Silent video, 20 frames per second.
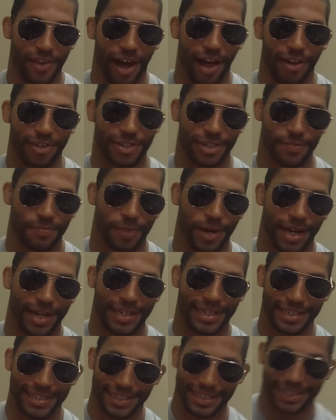dollars in
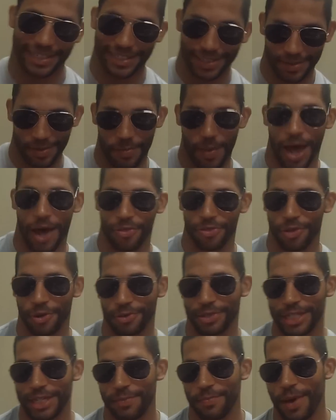pennies is about
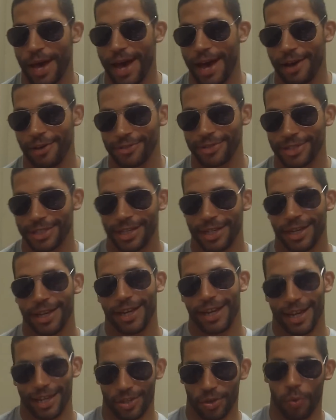thirteen pounds.
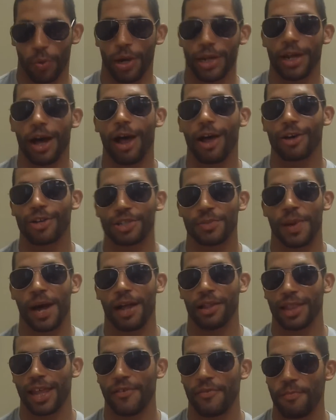Twenty dollars is
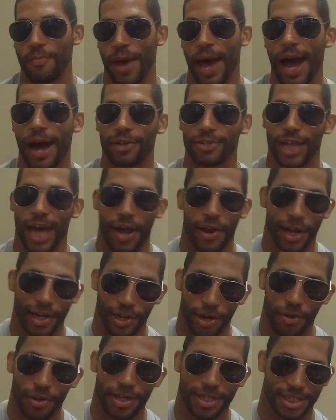about eleven pounds. How do I
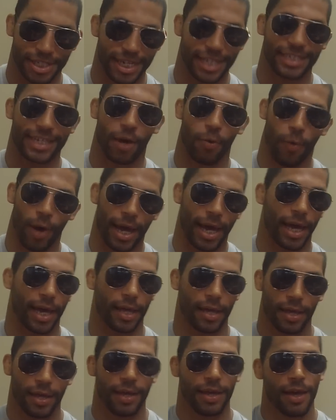know this? Yes, I weigh it.
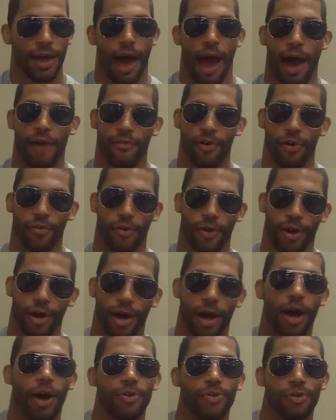I have over
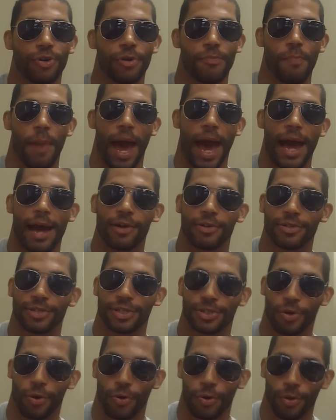a hundred pounds
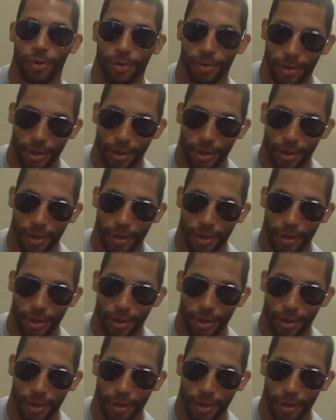total,